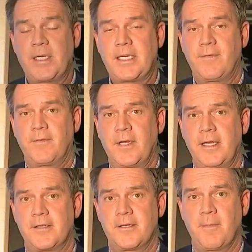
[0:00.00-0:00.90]
ABC
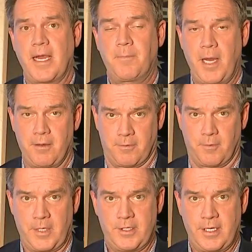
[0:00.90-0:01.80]
15's Mike
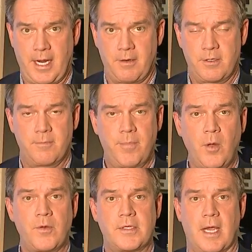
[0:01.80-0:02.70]
Pelton reaching out to
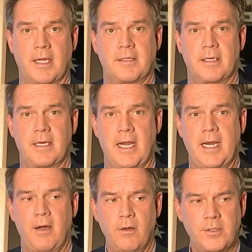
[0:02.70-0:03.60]
both sides
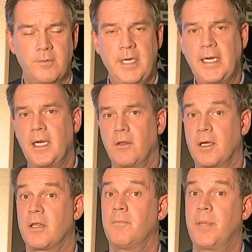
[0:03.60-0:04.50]
today and also taking a
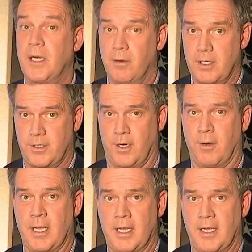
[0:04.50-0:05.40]
look at the bigger
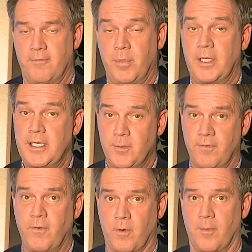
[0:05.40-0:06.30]
issue of police
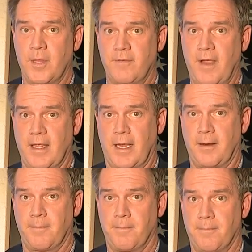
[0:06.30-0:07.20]
reform in the
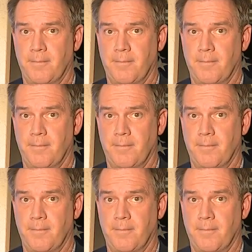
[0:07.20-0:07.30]
Valley.